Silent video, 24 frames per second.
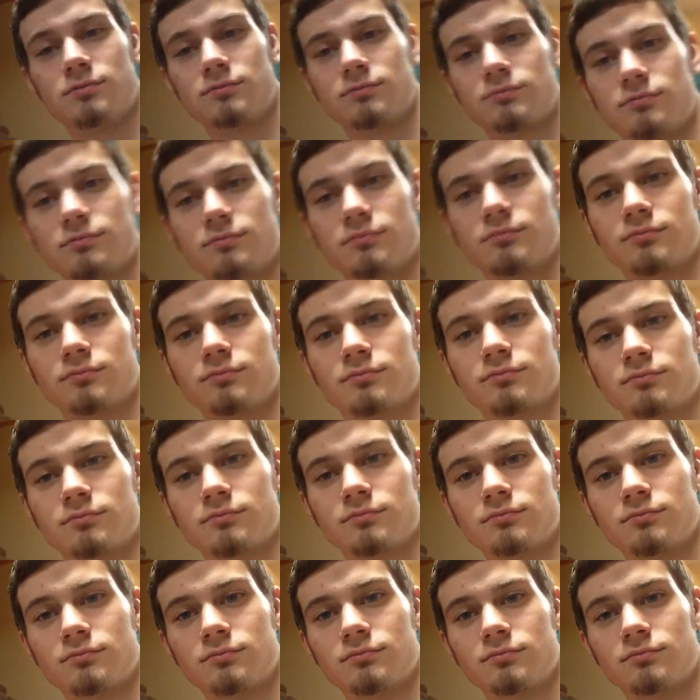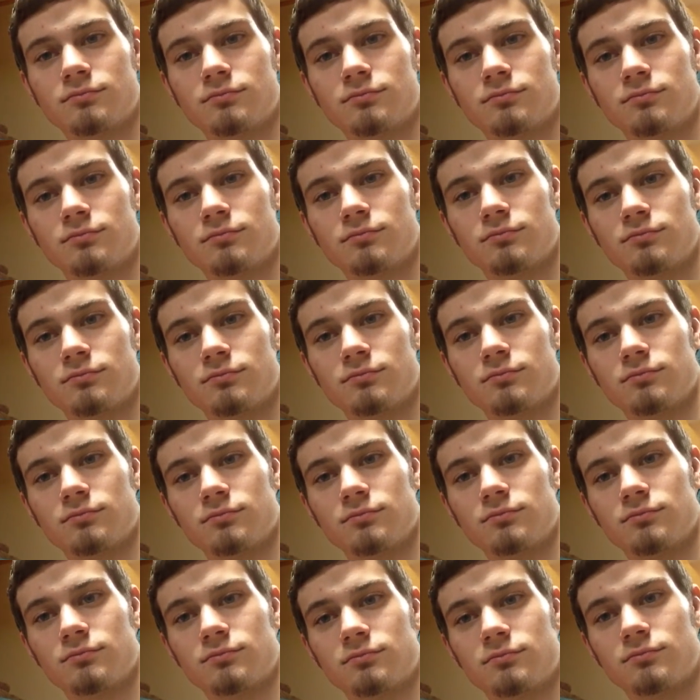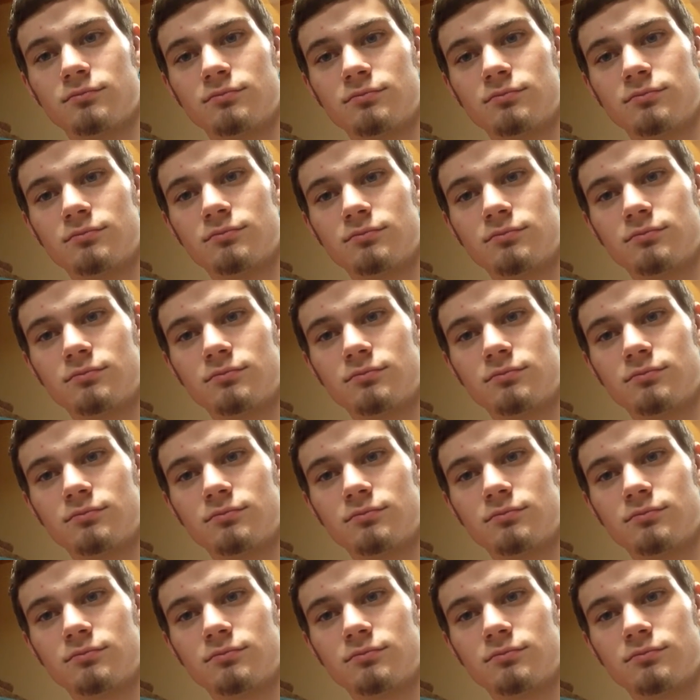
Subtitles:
(silent)